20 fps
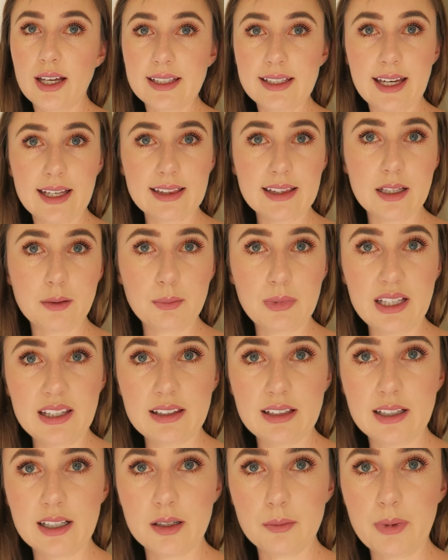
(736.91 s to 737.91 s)
get them
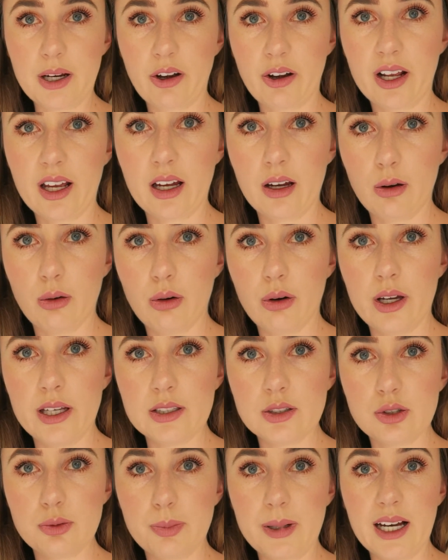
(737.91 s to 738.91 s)
either in America or
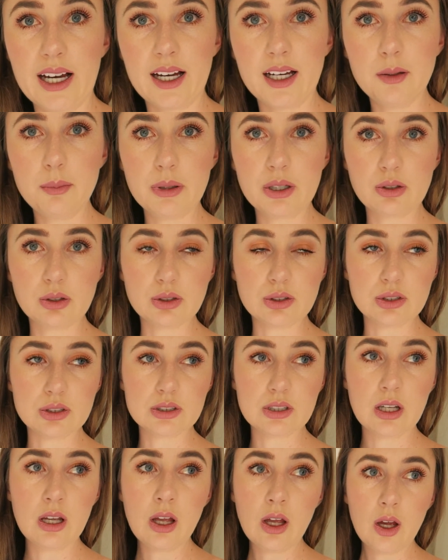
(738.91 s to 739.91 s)
in Dubai,
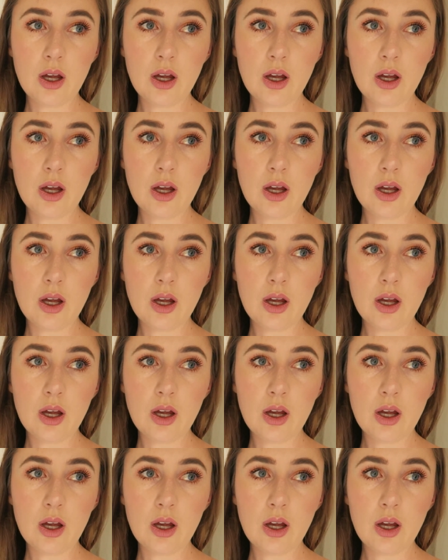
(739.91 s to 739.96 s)
because